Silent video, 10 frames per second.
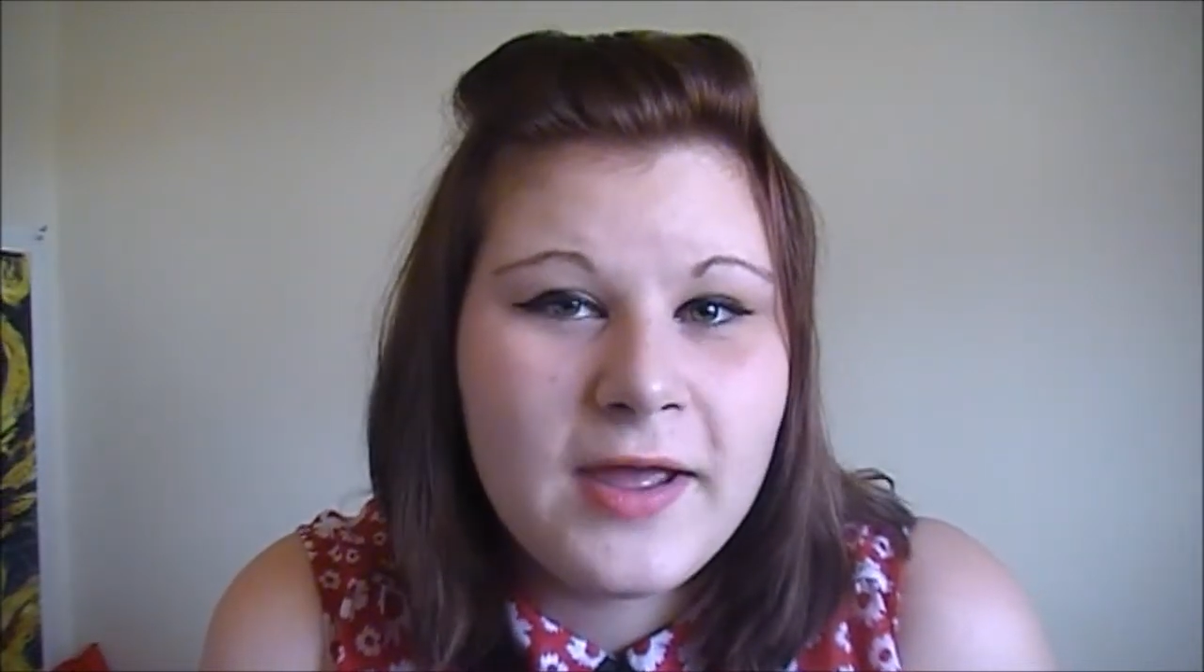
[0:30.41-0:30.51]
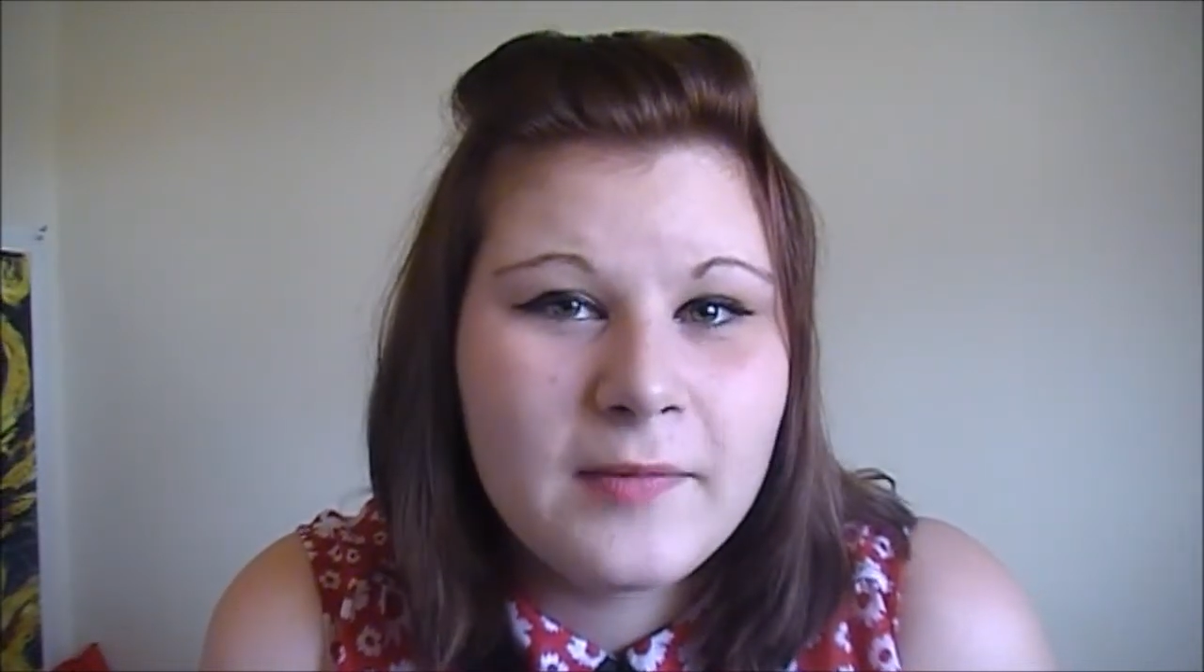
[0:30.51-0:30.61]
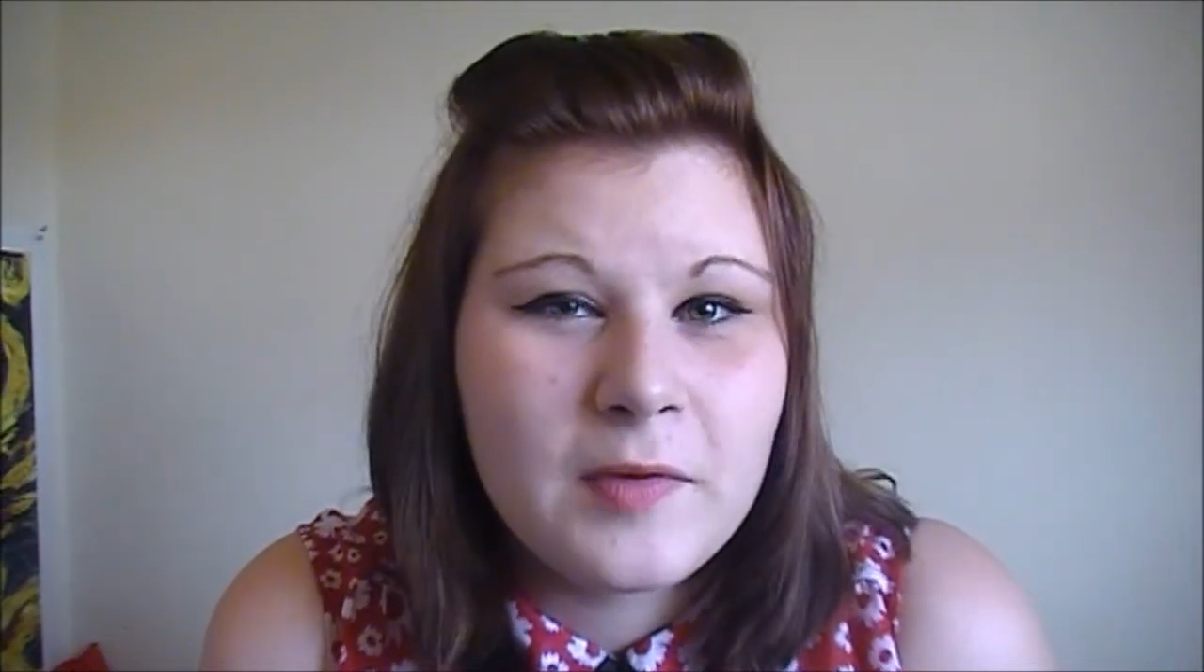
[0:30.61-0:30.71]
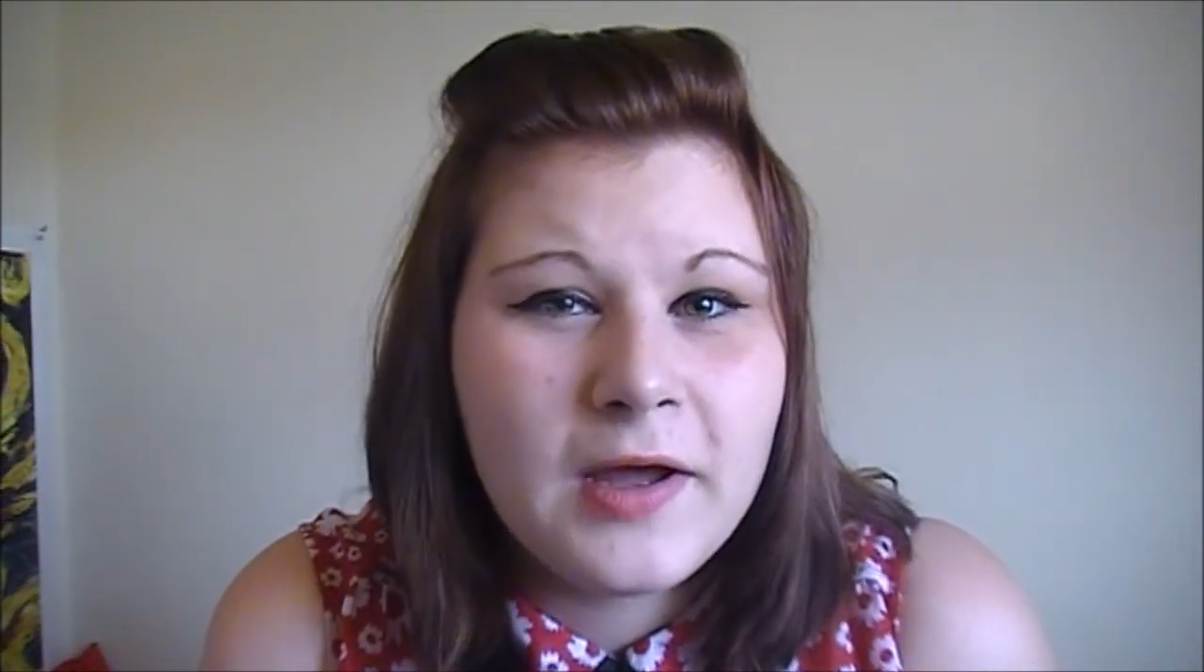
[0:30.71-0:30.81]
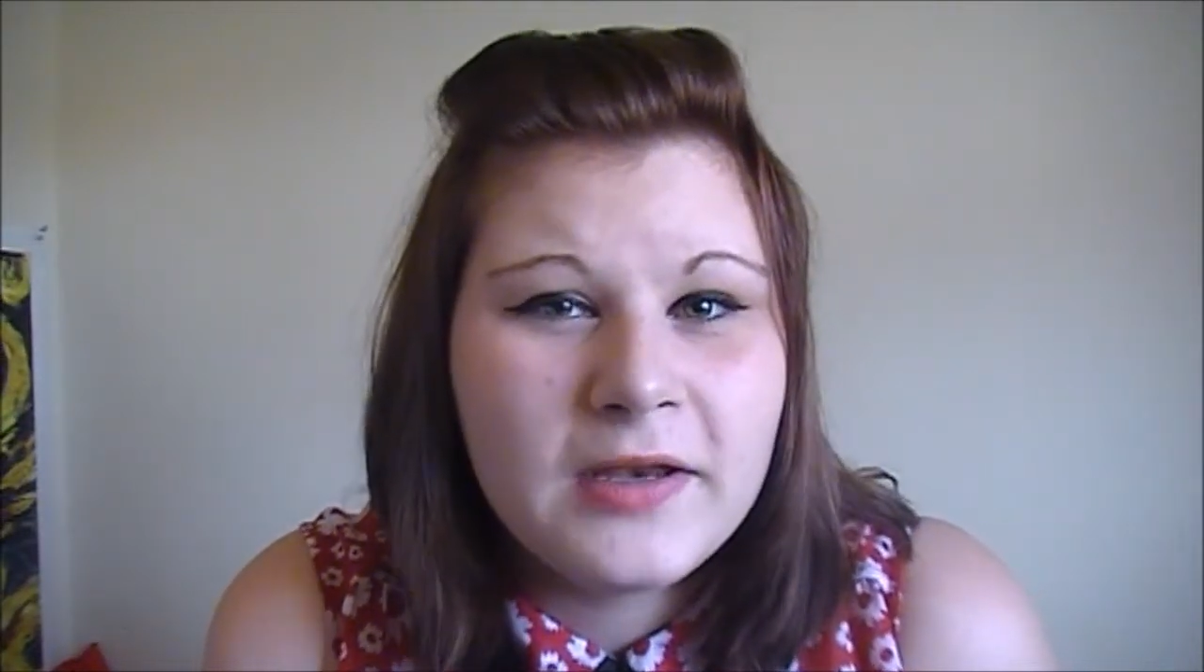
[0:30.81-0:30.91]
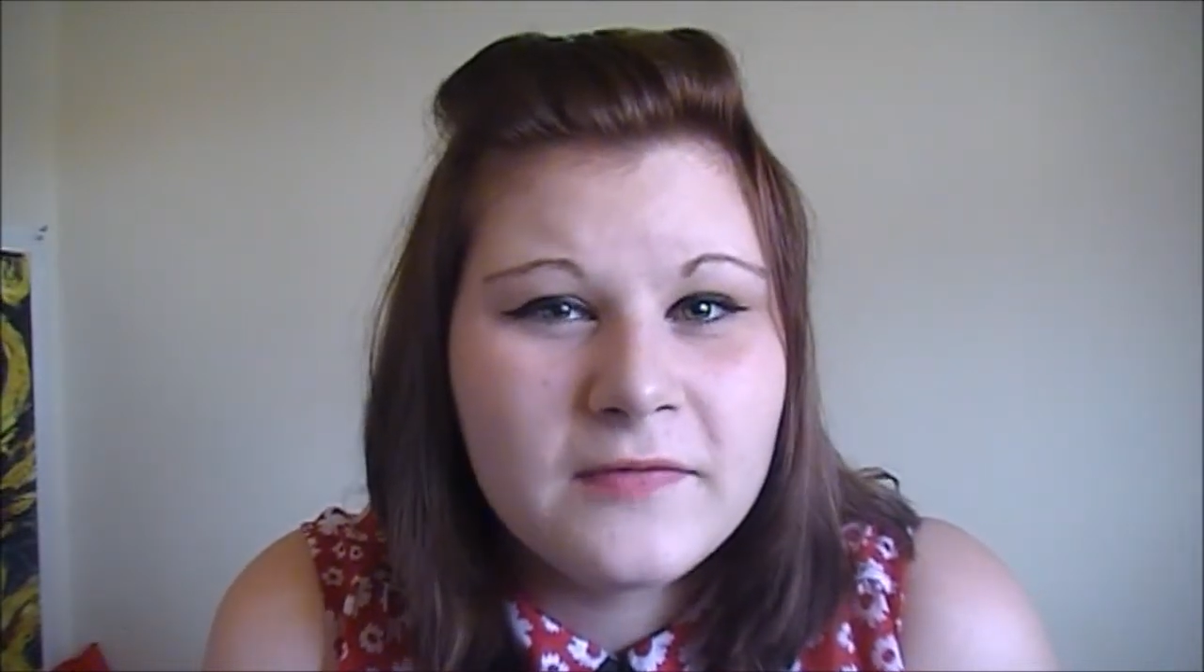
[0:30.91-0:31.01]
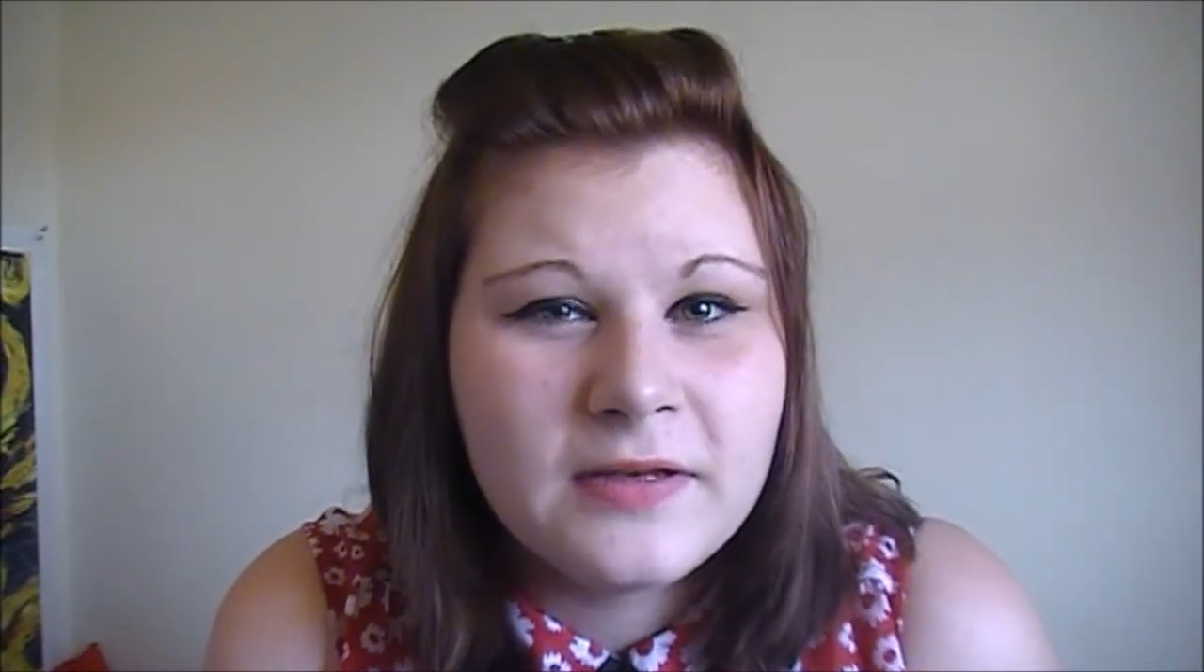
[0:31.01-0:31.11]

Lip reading: I'm kind of an